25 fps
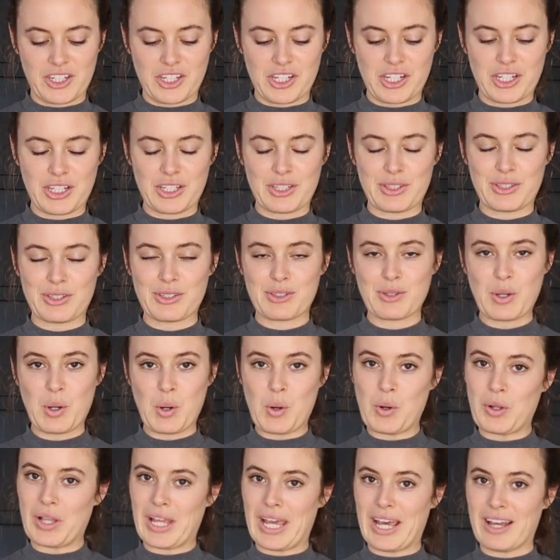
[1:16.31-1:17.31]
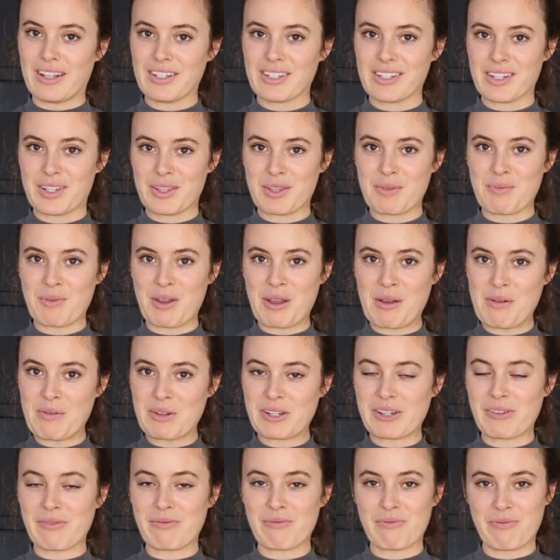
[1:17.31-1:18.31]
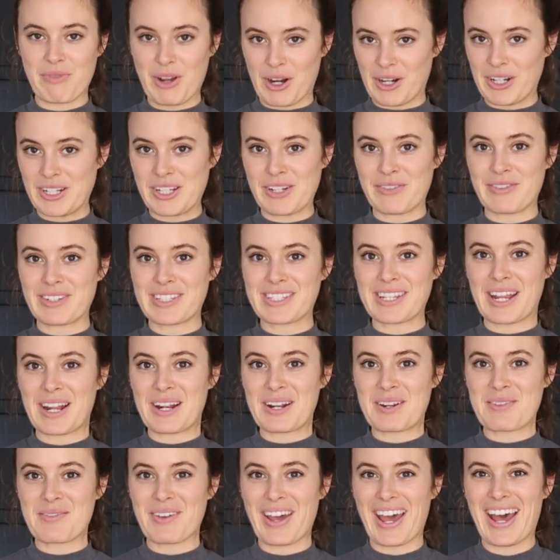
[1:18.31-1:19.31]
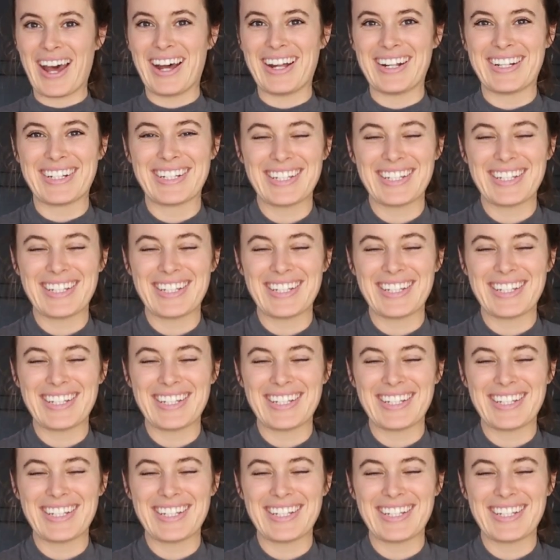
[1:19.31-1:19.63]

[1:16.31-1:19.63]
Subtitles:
she's all out at the moment, which I'm very devastated about.